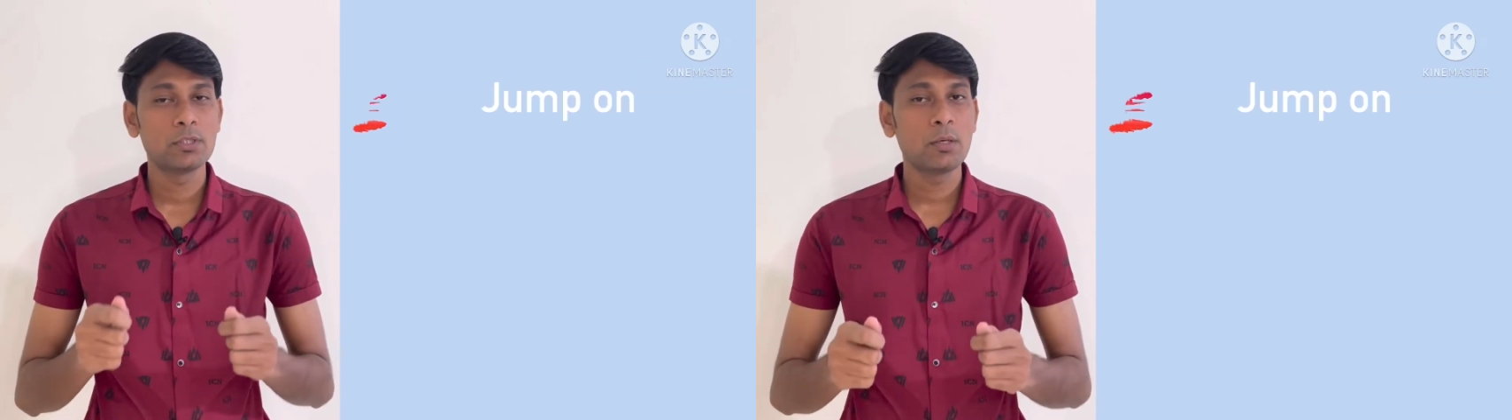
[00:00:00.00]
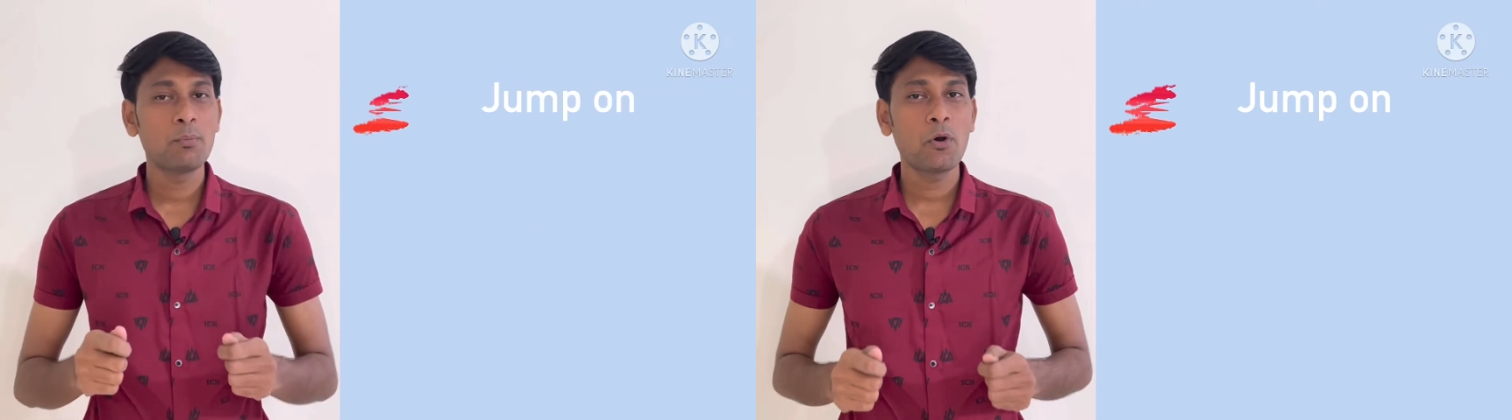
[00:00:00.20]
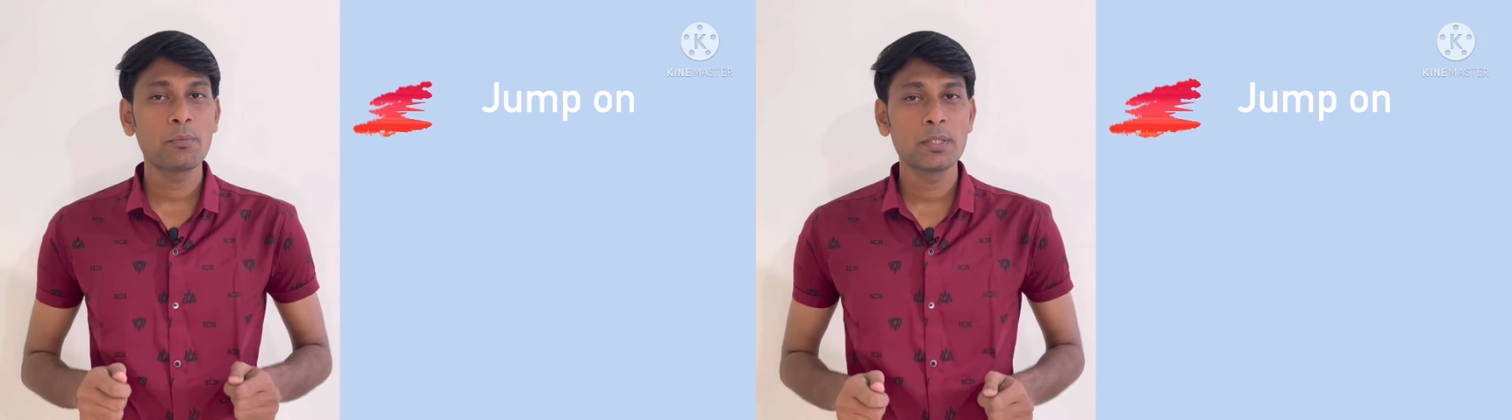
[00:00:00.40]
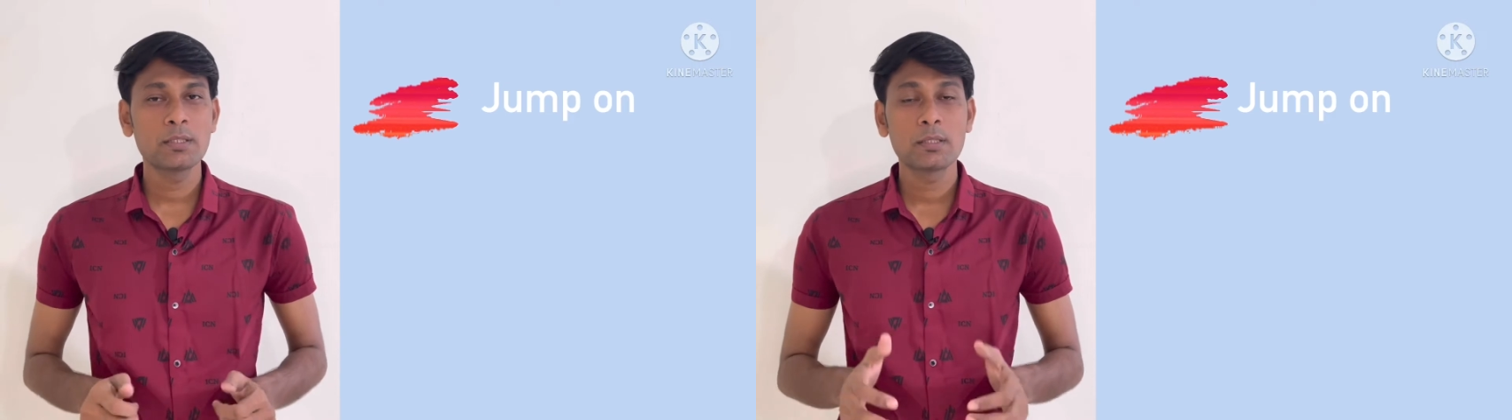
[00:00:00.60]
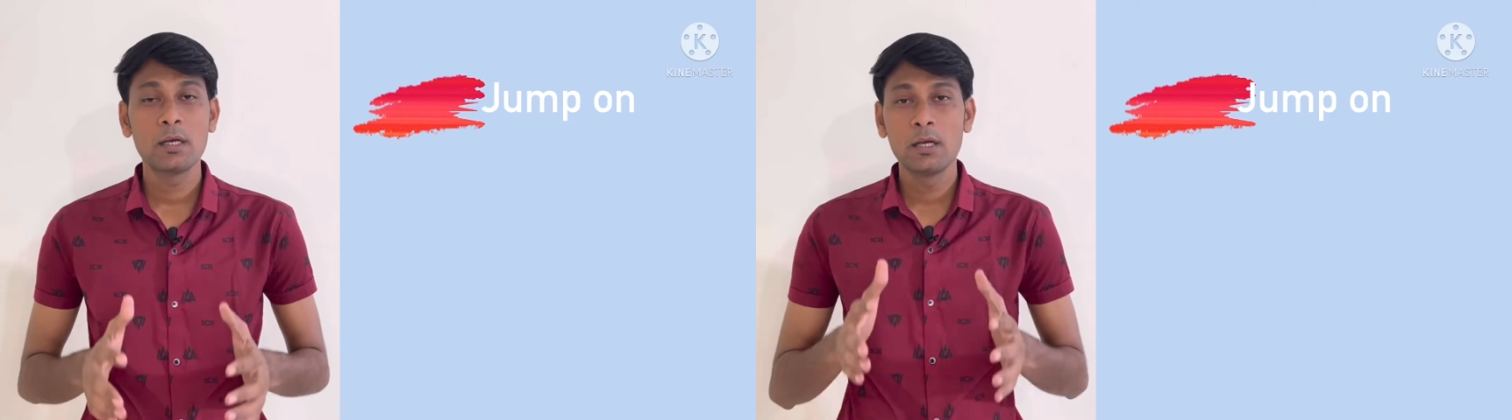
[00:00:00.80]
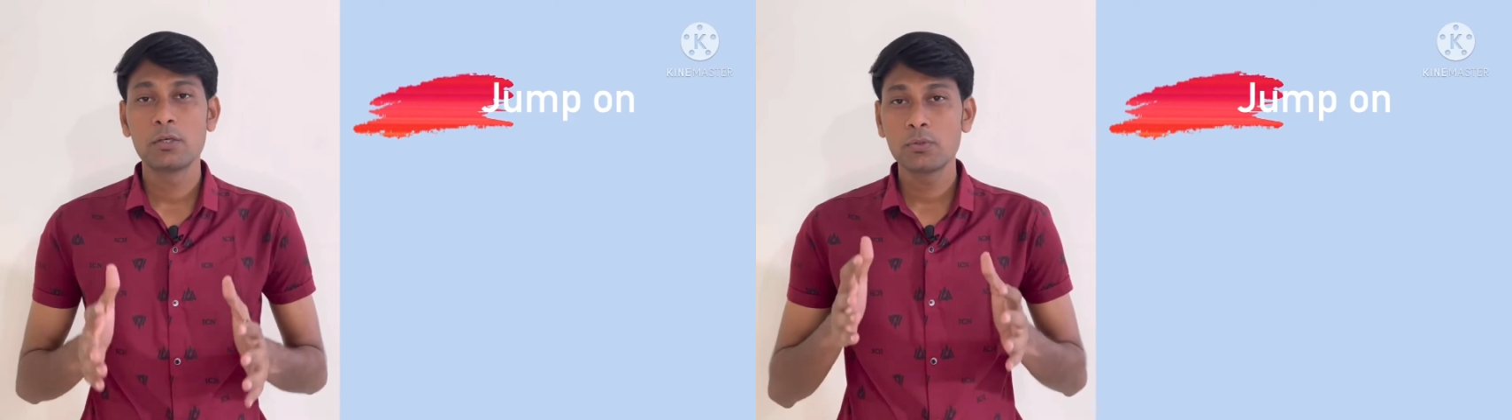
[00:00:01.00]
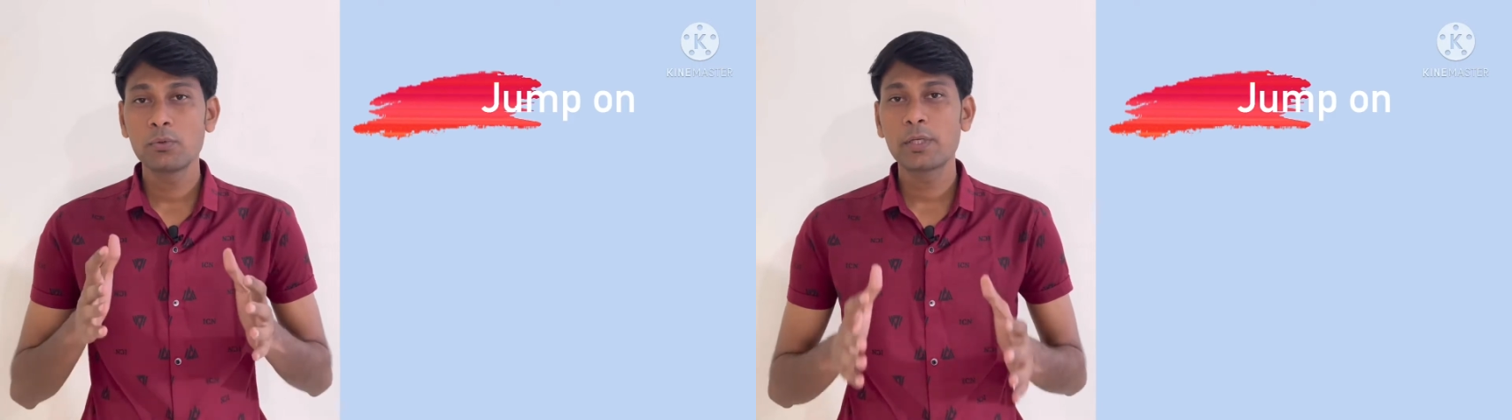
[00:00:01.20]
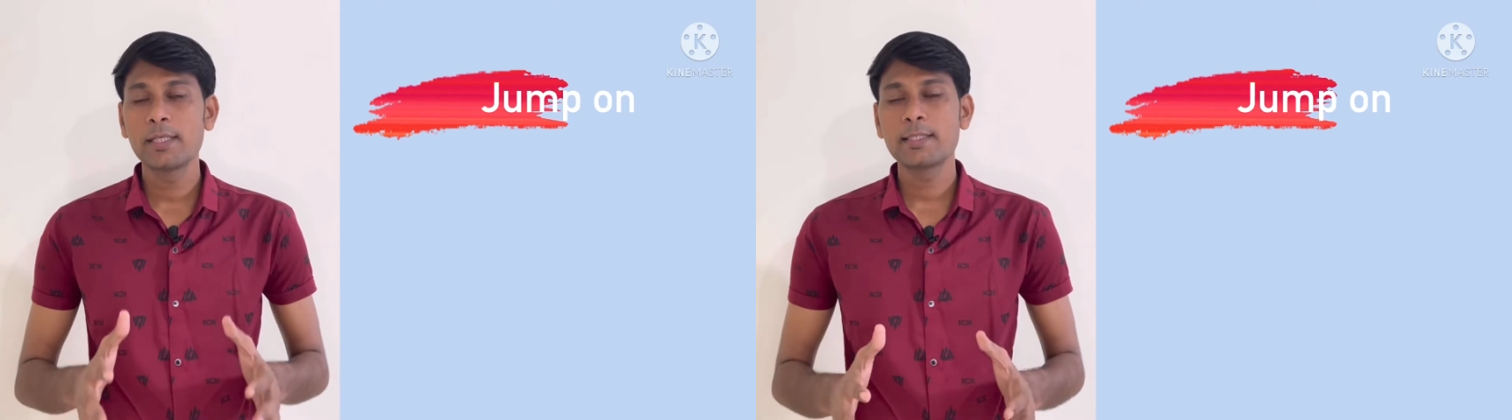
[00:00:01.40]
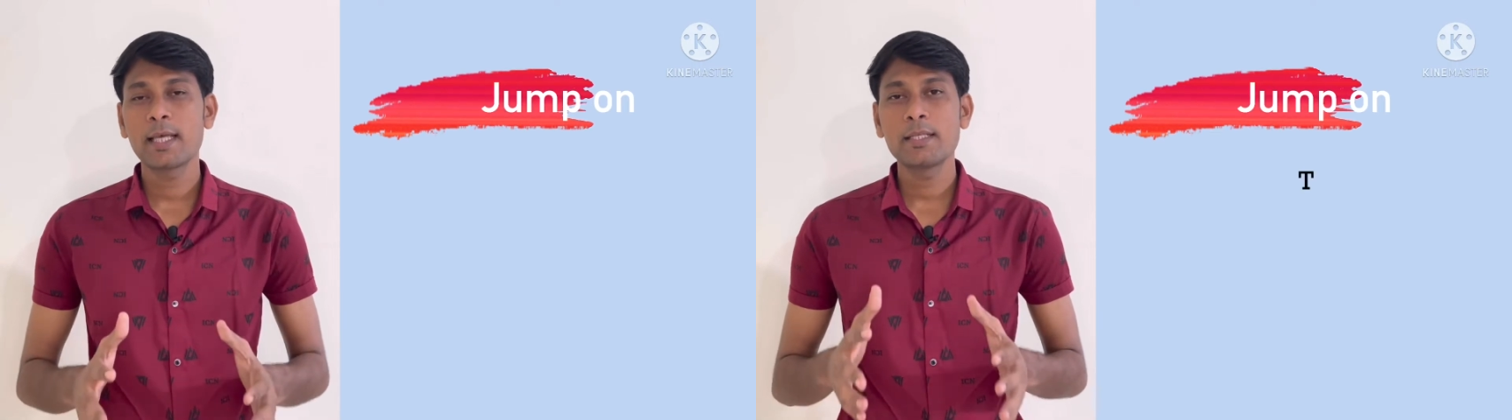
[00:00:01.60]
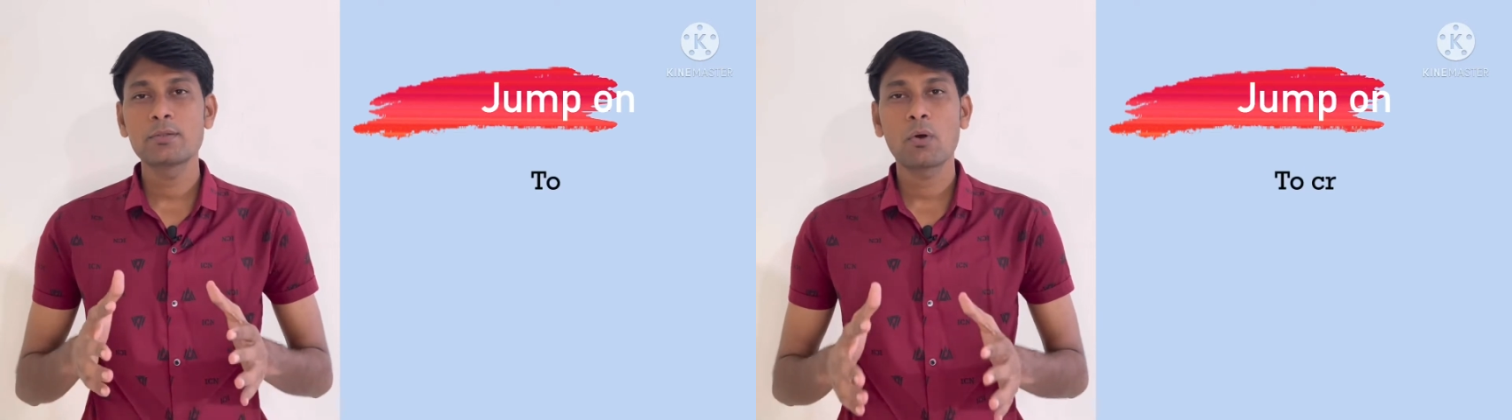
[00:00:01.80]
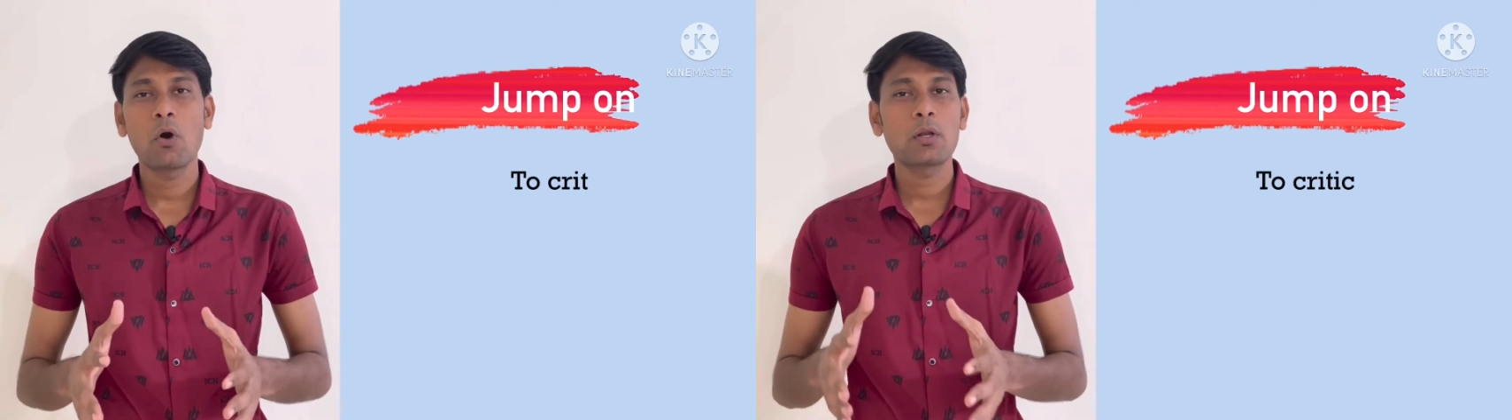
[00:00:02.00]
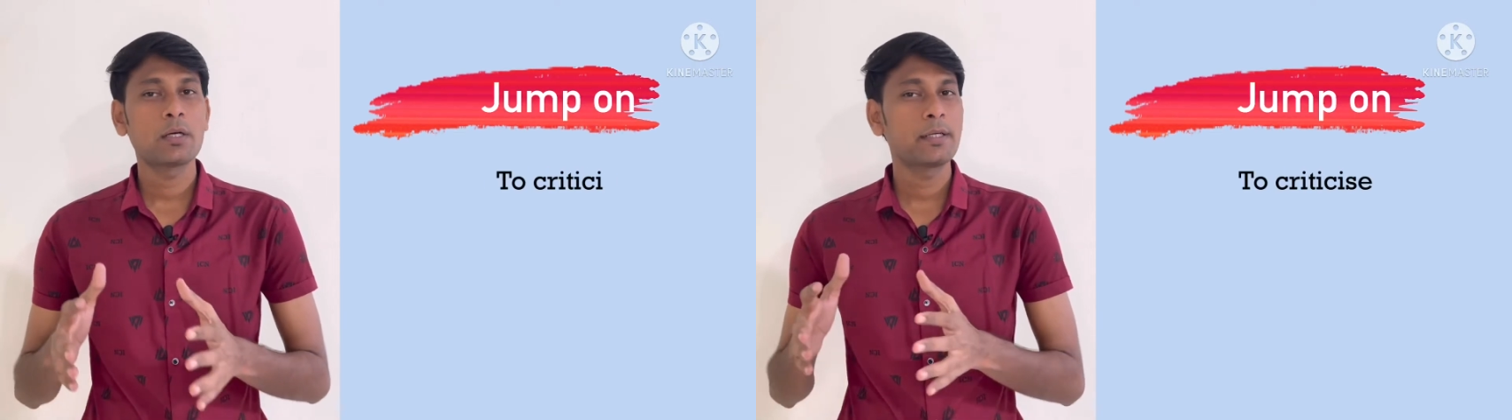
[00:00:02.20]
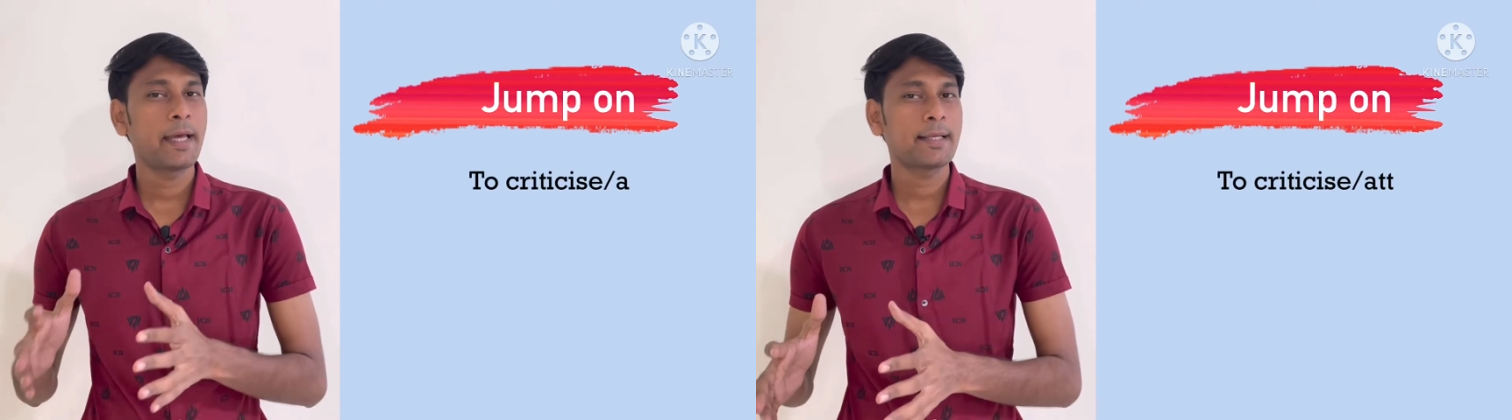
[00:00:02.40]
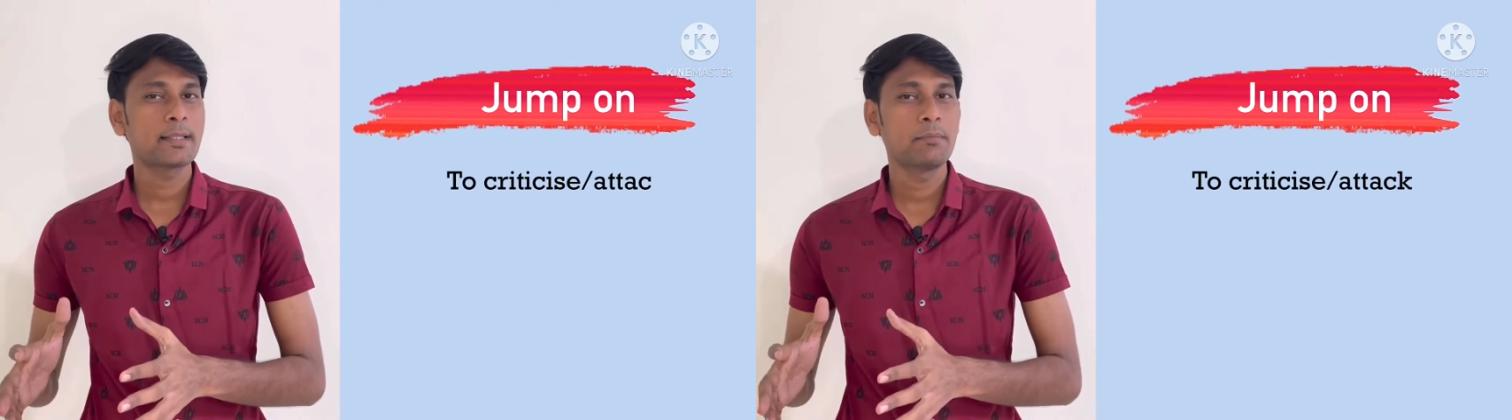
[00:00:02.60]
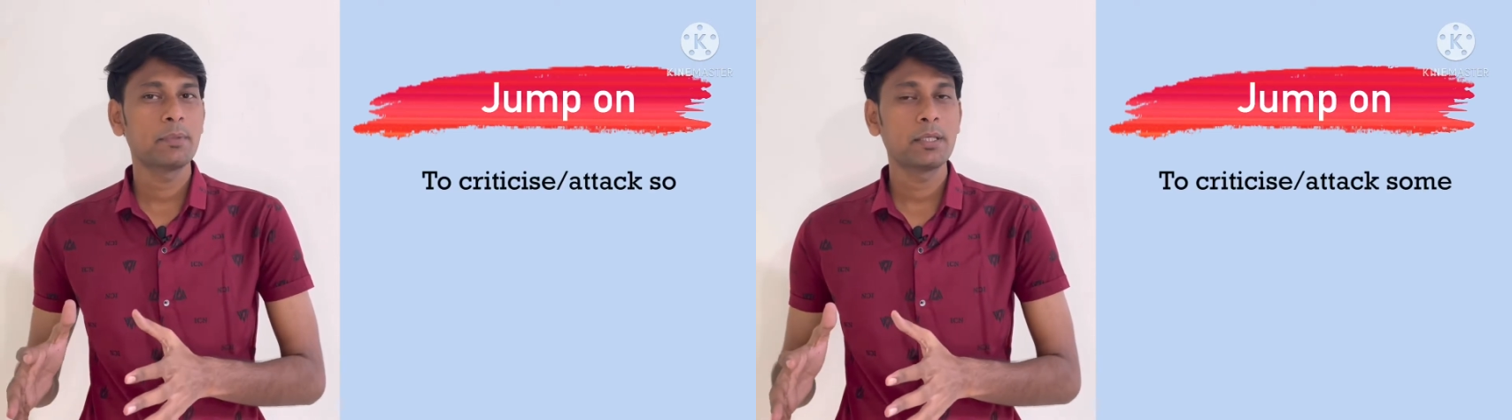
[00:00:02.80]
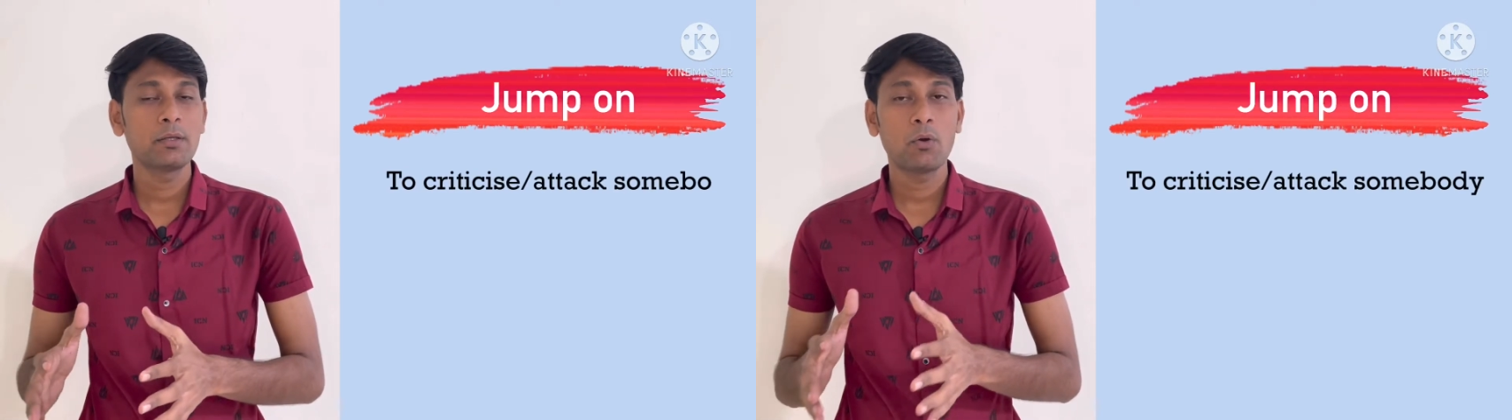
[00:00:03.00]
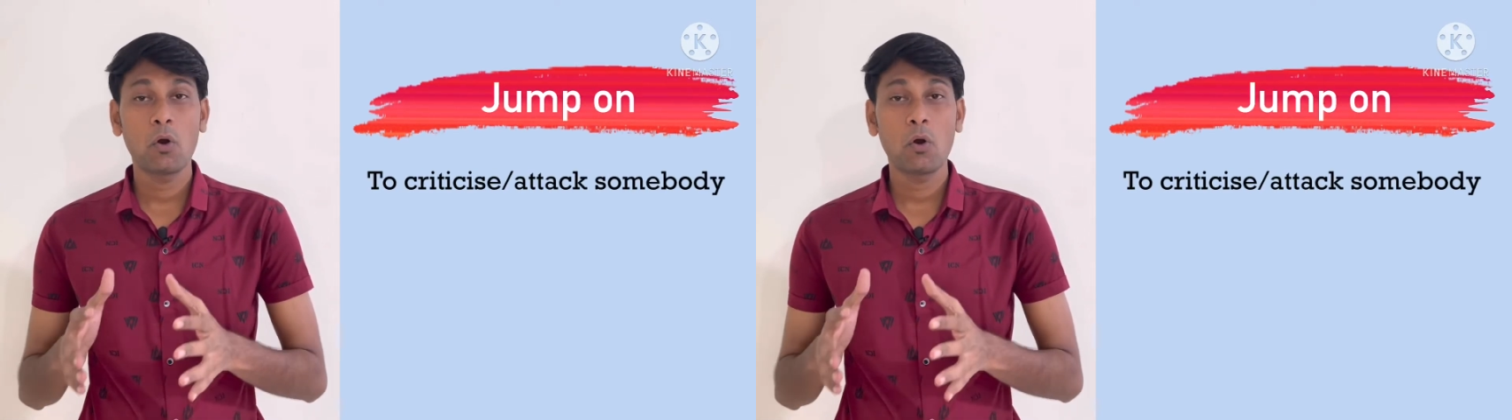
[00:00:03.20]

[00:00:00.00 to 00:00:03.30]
Jump on means to criticize or attack somebody,